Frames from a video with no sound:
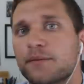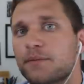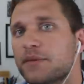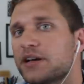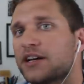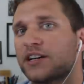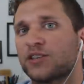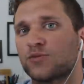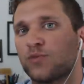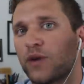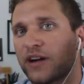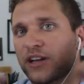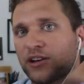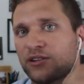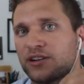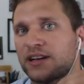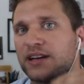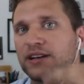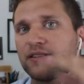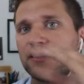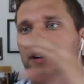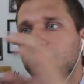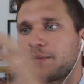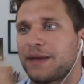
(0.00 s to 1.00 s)
Because what you're
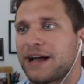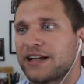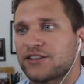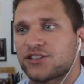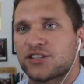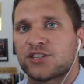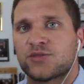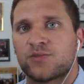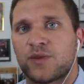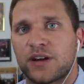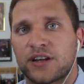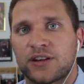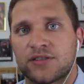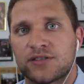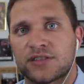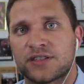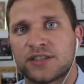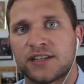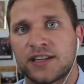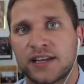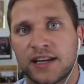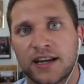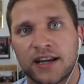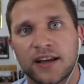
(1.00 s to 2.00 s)
hearing matches what you're
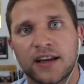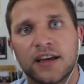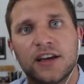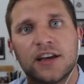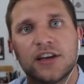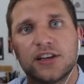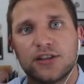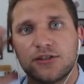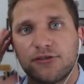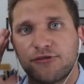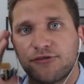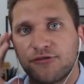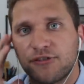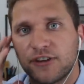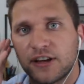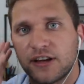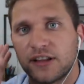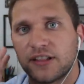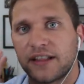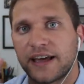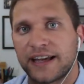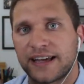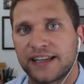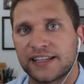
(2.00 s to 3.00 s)
seeing. You
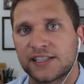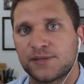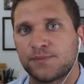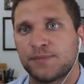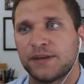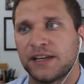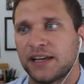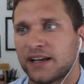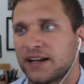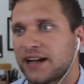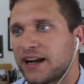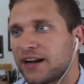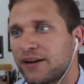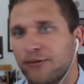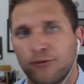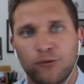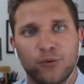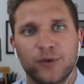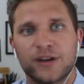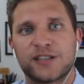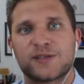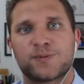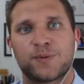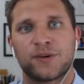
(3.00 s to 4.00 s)
feel like it's being kind of
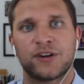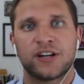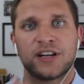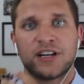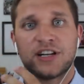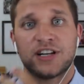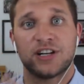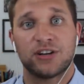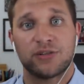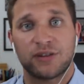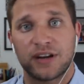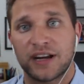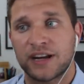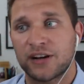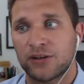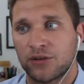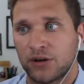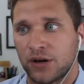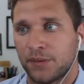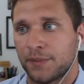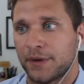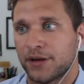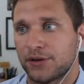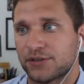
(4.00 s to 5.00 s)
whispered into your ear
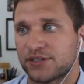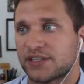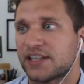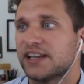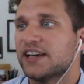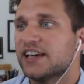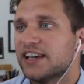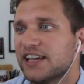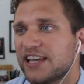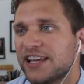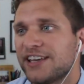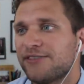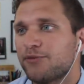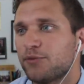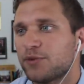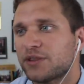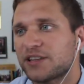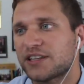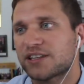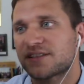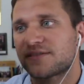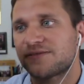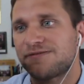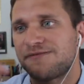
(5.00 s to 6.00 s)
almost. Even
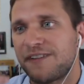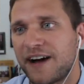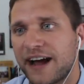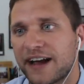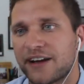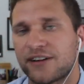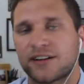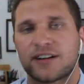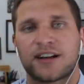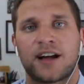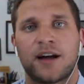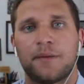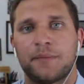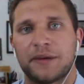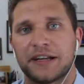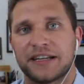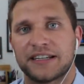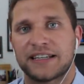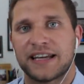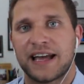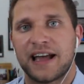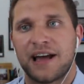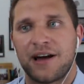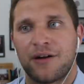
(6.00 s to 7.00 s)
with this fire coming
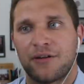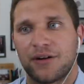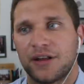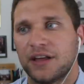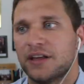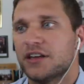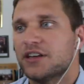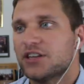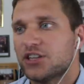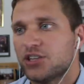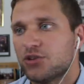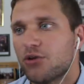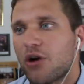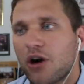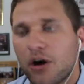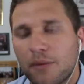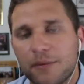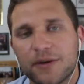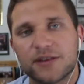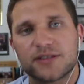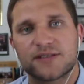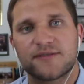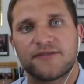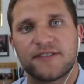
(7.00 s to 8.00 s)
down, you
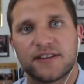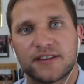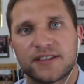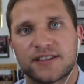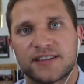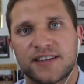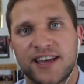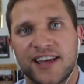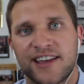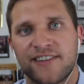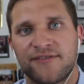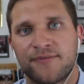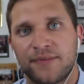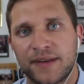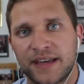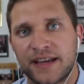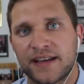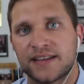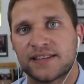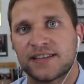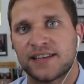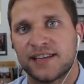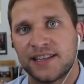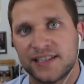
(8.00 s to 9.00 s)
almost feel safe
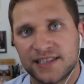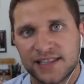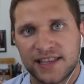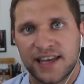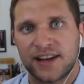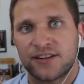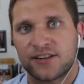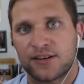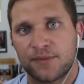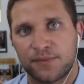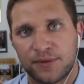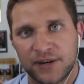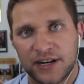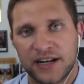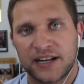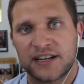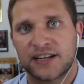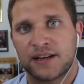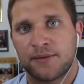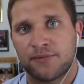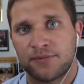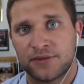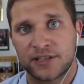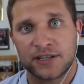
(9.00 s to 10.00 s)
because he's there
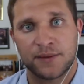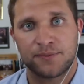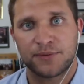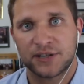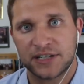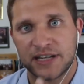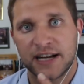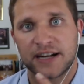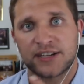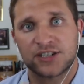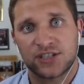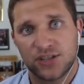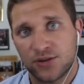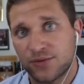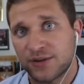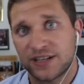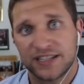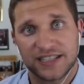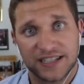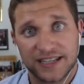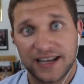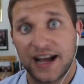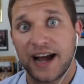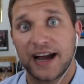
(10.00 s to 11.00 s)
to protect you
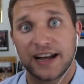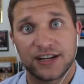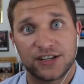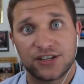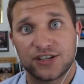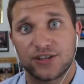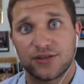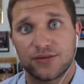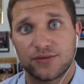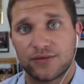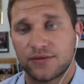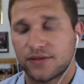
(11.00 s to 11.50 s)
and to guide you.